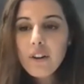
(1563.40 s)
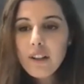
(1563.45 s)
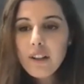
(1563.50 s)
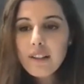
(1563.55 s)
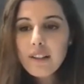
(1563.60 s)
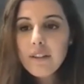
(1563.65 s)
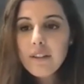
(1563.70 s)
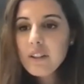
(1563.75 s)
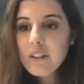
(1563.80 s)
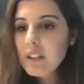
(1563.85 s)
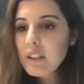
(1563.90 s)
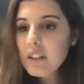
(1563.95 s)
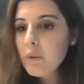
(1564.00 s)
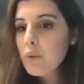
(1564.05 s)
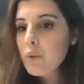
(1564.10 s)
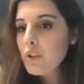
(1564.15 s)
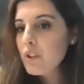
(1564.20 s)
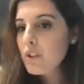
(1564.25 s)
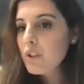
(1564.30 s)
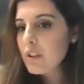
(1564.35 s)
70,
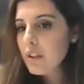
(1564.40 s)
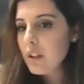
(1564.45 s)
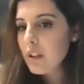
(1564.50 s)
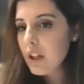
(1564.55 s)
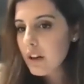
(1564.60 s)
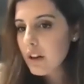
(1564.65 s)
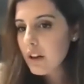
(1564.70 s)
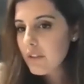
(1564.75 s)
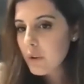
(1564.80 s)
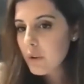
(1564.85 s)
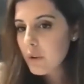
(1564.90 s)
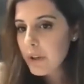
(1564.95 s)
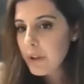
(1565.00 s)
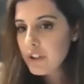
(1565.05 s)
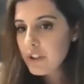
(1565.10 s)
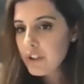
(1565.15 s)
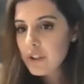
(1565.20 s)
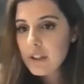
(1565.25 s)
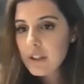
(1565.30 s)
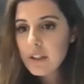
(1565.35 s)
which is a lot of our
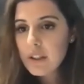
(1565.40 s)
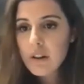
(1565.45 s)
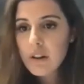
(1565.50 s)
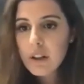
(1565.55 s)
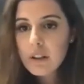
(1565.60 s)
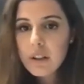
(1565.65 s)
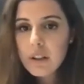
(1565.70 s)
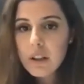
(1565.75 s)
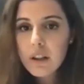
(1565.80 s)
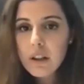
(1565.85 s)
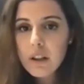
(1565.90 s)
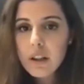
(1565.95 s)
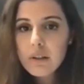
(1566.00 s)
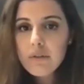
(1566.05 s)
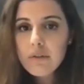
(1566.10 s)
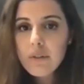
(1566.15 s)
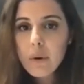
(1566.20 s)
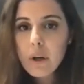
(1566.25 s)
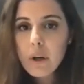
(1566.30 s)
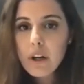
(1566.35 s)
patients and a lot
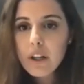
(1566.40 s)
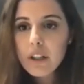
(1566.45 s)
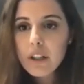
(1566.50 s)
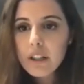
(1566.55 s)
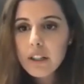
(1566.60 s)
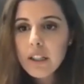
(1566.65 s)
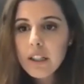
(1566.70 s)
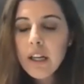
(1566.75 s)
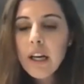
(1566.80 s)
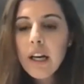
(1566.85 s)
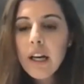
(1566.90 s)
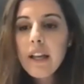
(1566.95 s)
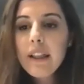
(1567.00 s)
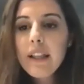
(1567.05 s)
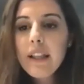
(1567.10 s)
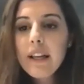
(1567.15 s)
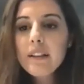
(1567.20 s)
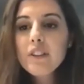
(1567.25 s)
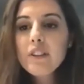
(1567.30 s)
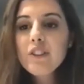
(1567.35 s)
of our RLE,
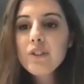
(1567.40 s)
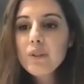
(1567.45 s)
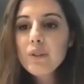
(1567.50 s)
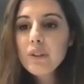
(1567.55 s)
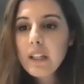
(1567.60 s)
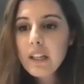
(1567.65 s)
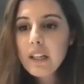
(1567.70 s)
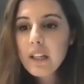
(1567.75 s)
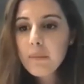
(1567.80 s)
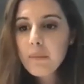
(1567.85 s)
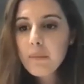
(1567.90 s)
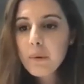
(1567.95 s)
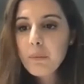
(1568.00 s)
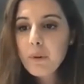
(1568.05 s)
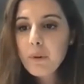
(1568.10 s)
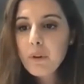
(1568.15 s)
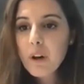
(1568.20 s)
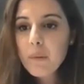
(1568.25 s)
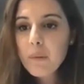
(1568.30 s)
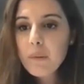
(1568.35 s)
then do take a
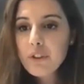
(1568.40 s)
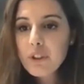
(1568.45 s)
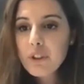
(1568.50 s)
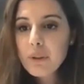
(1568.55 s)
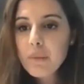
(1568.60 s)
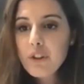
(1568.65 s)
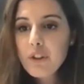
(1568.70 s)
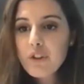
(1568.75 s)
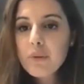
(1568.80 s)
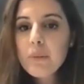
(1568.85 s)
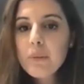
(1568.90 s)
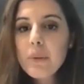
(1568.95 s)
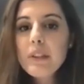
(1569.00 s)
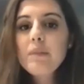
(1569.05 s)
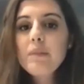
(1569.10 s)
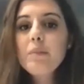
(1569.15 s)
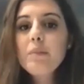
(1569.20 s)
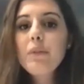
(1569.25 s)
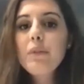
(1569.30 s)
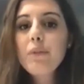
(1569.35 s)
pupillometry measurement
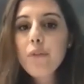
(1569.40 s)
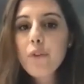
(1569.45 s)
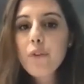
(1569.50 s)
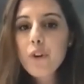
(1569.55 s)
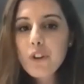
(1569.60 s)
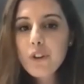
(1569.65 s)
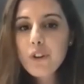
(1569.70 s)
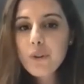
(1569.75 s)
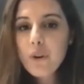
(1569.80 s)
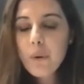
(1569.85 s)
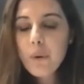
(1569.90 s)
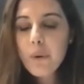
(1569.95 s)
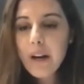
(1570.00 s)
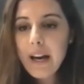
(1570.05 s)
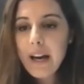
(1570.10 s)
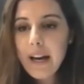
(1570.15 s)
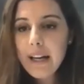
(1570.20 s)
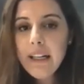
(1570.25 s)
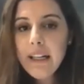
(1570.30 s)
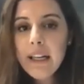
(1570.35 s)
before you go
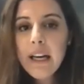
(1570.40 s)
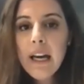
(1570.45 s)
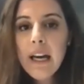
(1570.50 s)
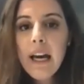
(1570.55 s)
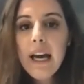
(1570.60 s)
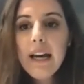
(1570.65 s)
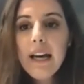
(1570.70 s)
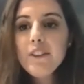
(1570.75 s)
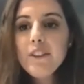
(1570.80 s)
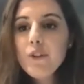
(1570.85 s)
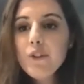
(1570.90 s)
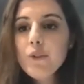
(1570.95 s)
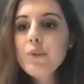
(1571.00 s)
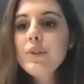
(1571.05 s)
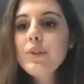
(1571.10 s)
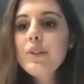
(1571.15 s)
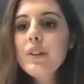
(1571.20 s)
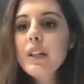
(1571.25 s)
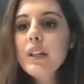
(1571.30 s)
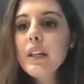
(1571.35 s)
ahead and
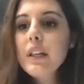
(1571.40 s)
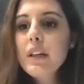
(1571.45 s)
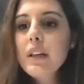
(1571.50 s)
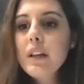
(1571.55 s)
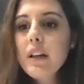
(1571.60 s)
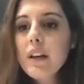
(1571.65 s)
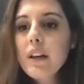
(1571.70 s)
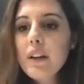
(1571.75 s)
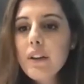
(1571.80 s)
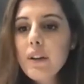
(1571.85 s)
use the